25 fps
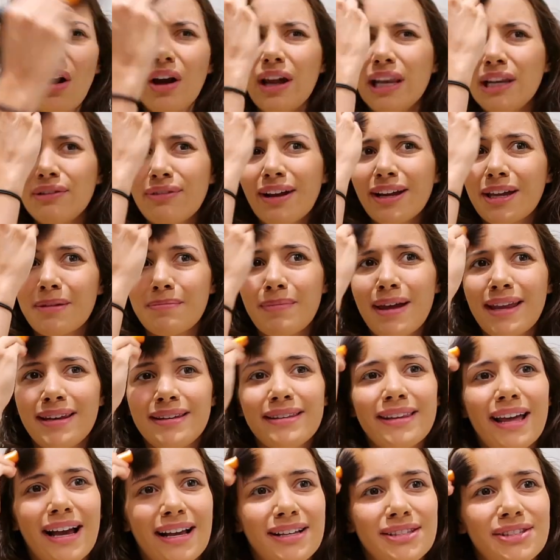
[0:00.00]
Highly
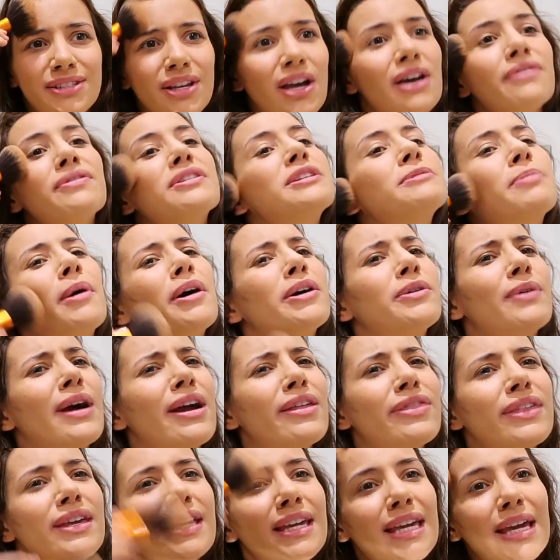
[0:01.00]
recommend that service, by the way.
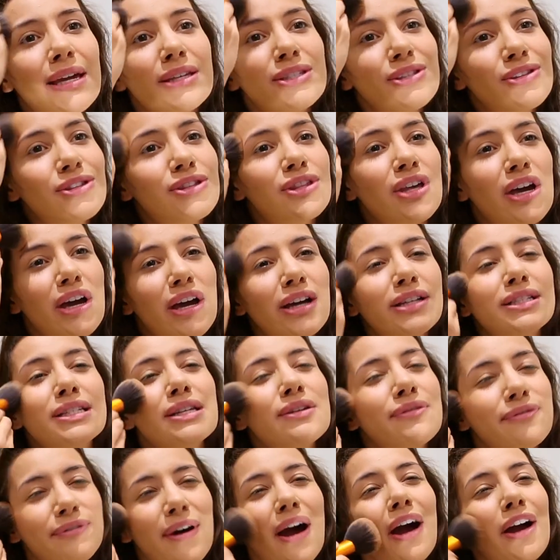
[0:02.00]
I think it's
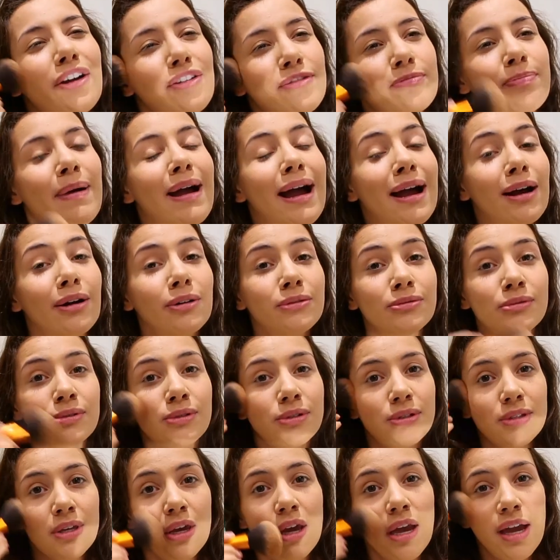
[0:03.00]

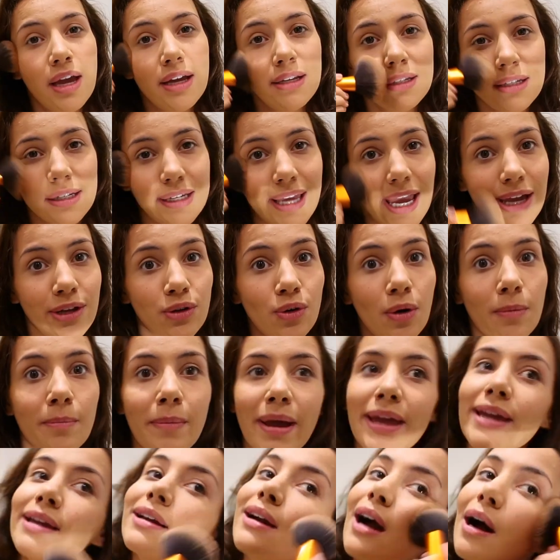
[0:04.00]
£35 to get your
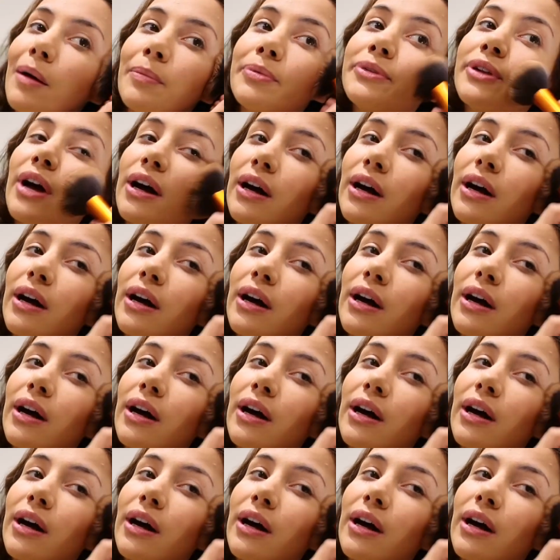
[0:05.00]
makeup